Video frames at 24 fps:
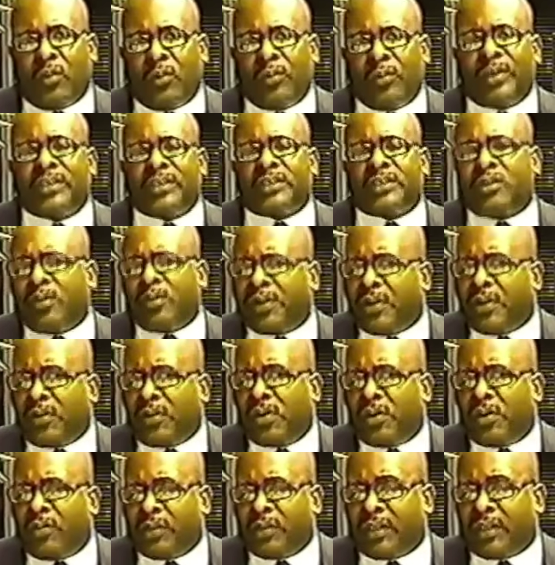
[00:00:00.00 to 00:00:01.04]
What is going
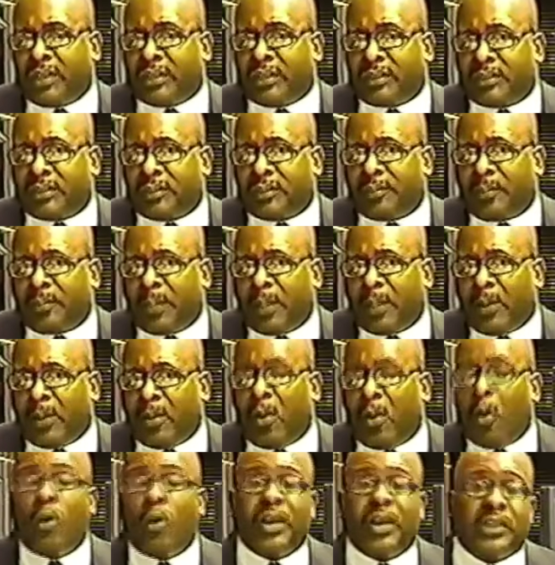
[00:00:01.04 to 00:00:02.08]
on with this?
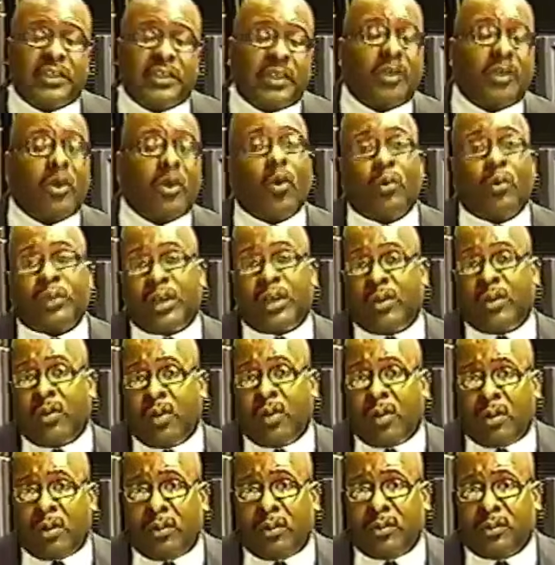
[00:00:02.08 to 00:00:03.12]
Or is it gold at
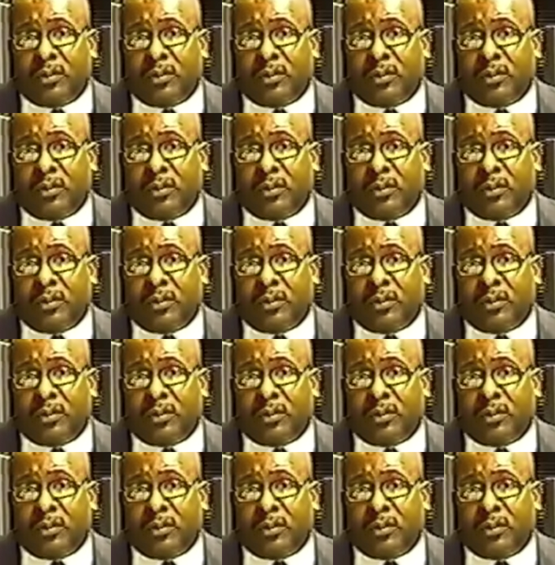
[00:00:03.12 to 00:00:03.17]
all?